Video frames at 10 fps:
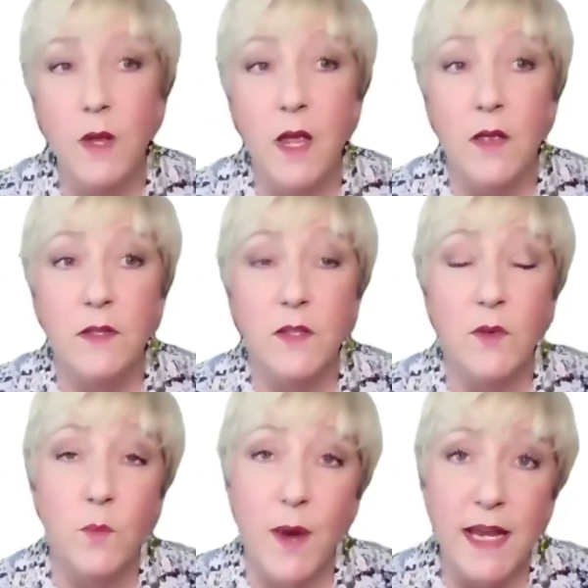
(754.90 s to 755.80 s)
the
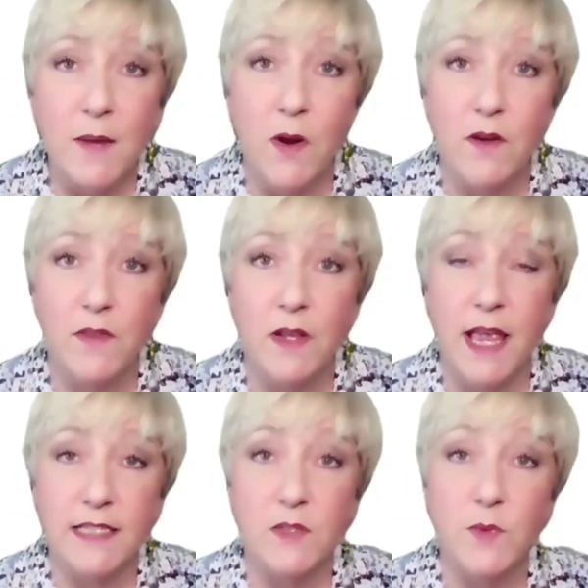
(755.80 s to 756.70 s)
Reiki part of the
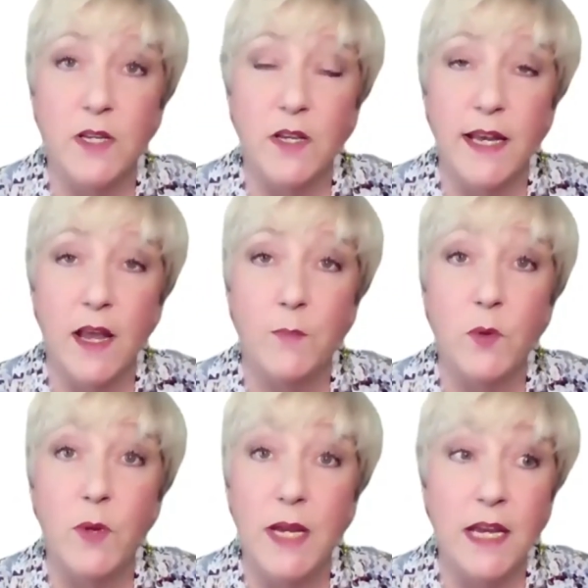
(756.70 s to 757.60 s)
class is really going to help you
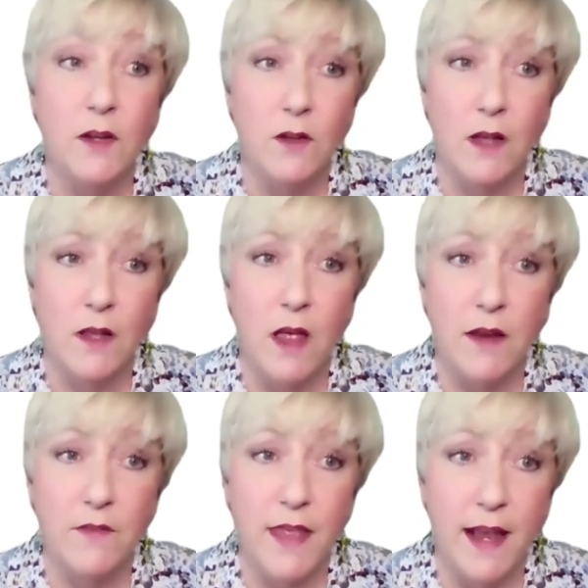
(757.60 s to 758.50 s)
heal a lot
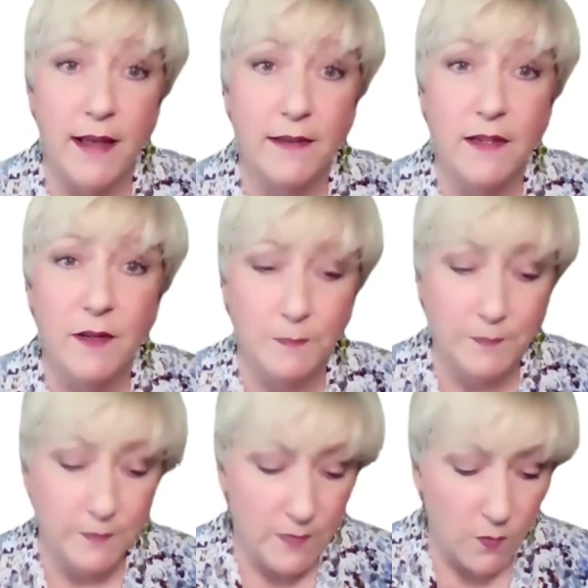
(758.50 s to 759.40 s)
of that.
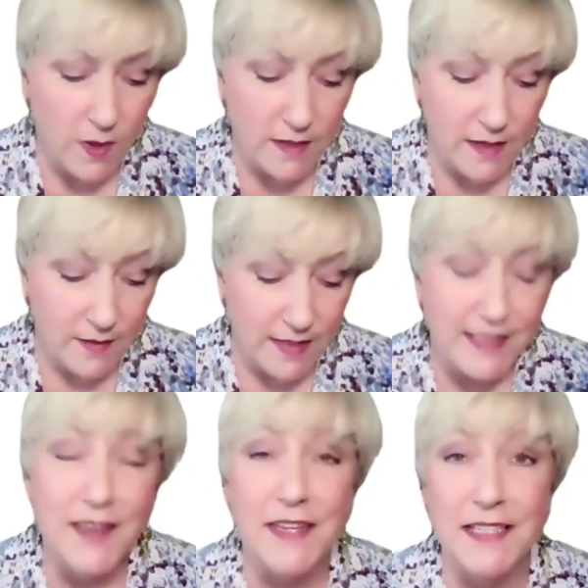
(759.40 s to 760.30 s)
Well, it's
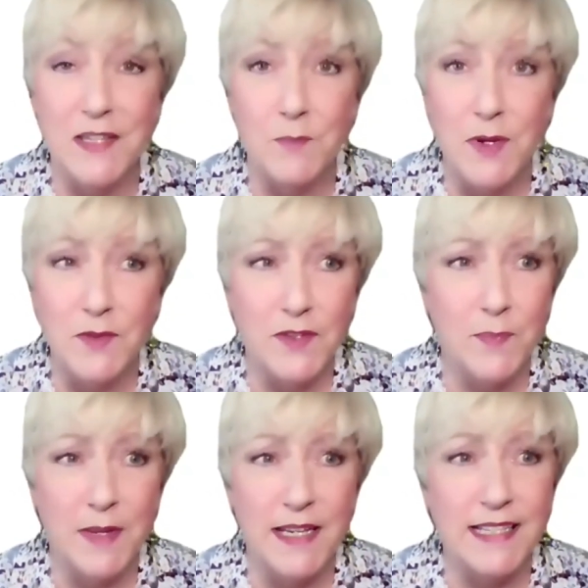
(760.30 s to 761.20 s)
not that it's abusive,
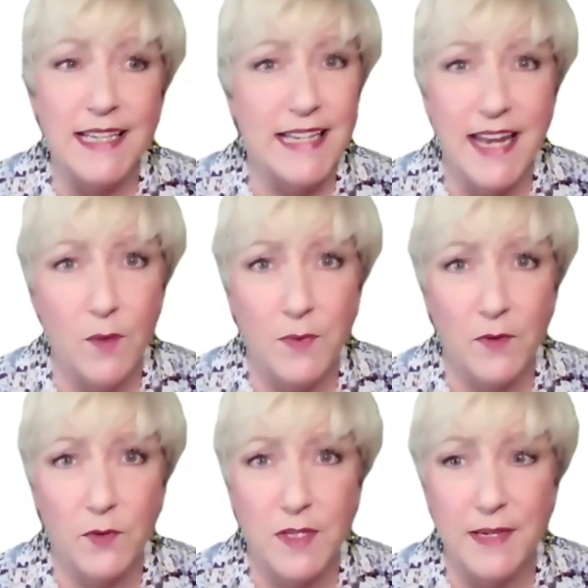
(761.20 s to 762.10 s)
but it doesn't help you
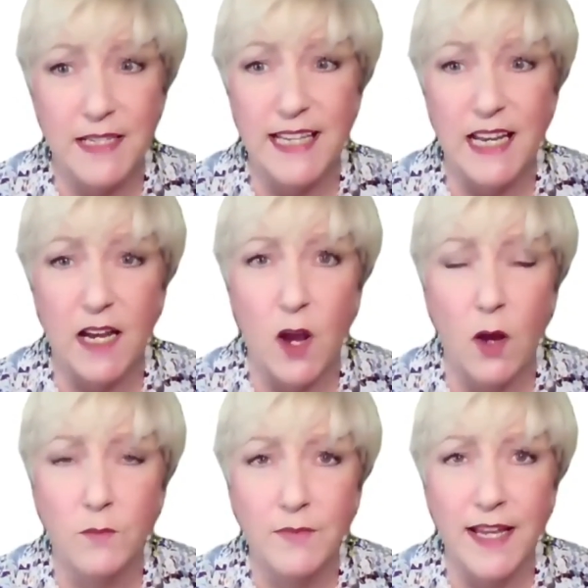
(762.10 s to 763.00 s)
for somebody to say like,
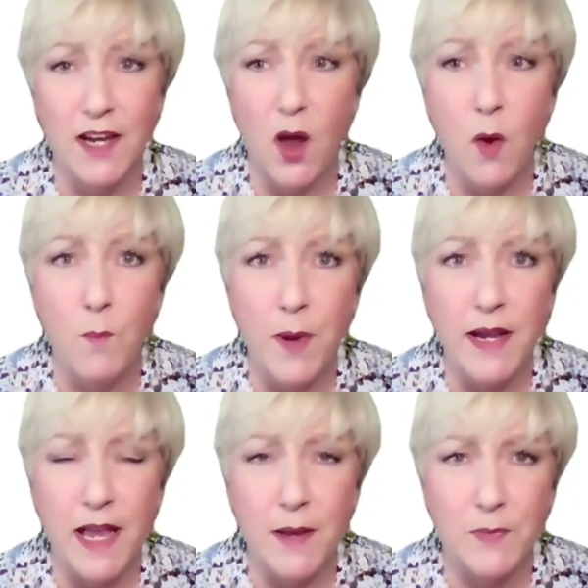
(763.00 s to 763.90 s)
oh, buck
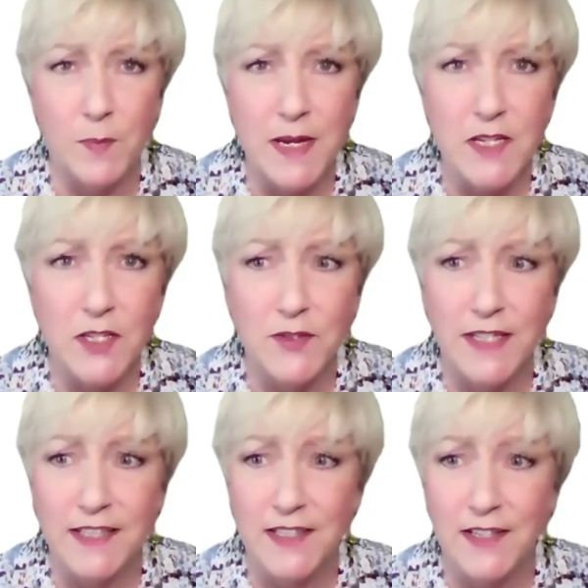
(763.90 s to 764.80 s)
up, you're being too
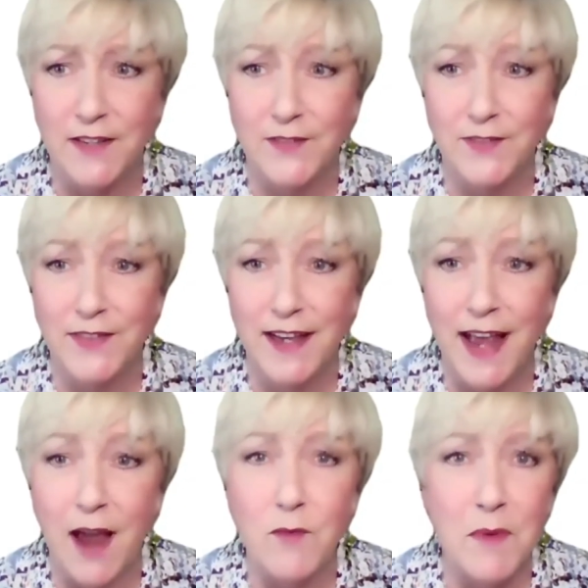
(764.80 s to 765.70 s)
sensitive.
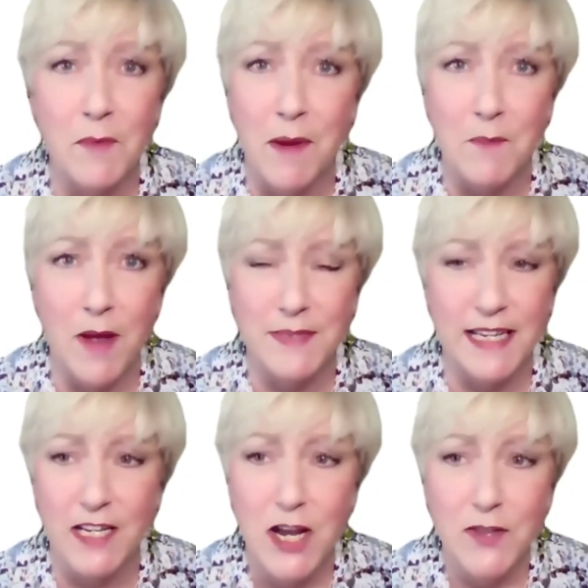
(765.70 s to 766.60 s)
I remember my mom saying,
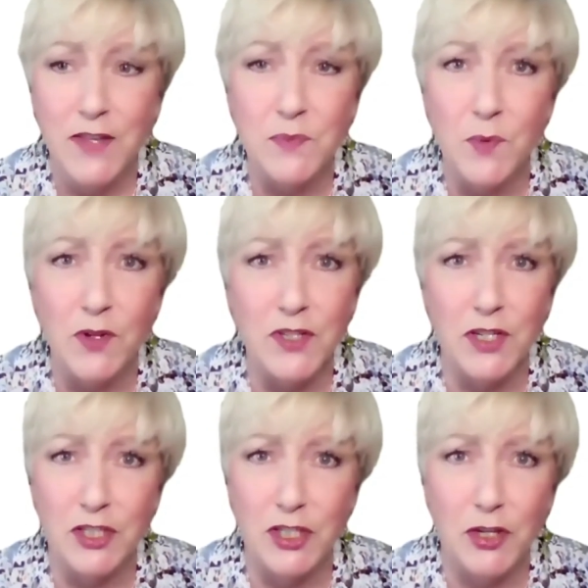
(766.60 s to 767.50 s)
this world's going to
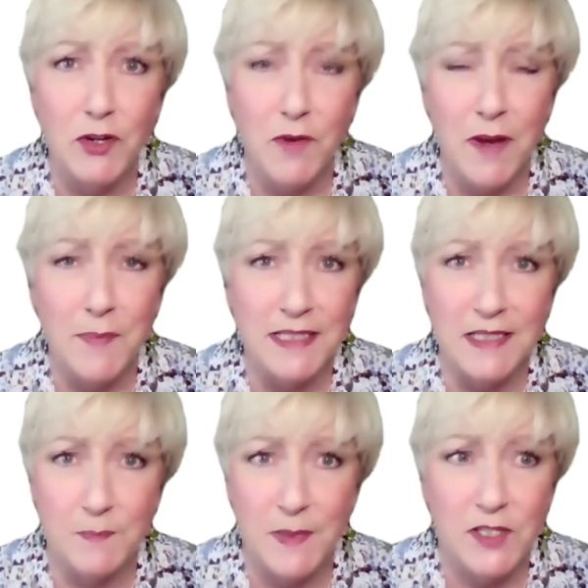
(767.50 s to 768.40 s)
chew you up and
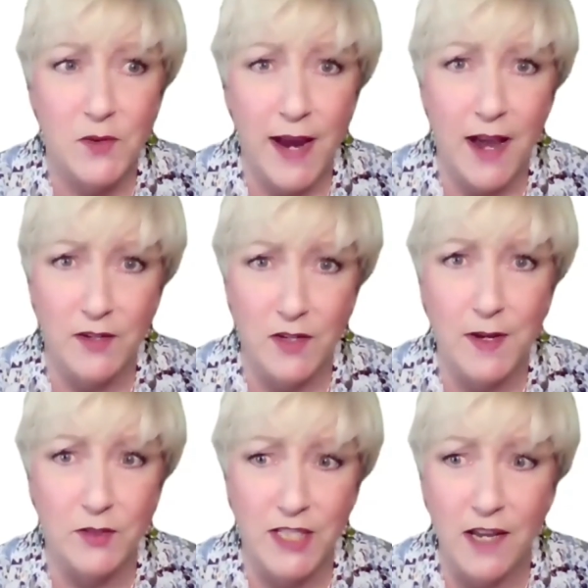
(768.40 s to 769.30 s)
spit you out. You better
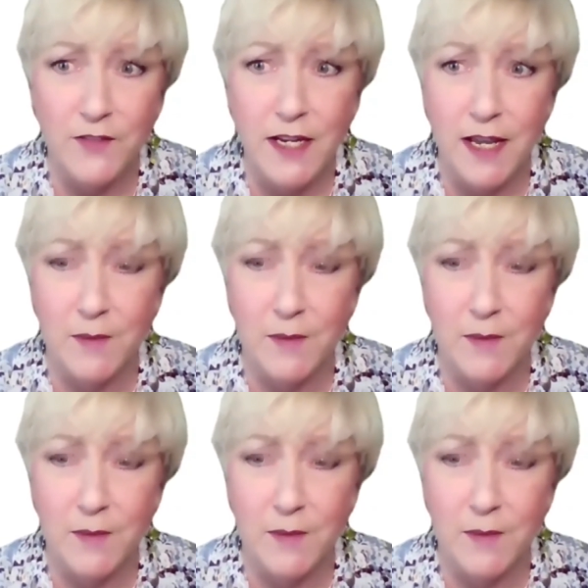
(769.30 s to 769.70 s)
toughen up,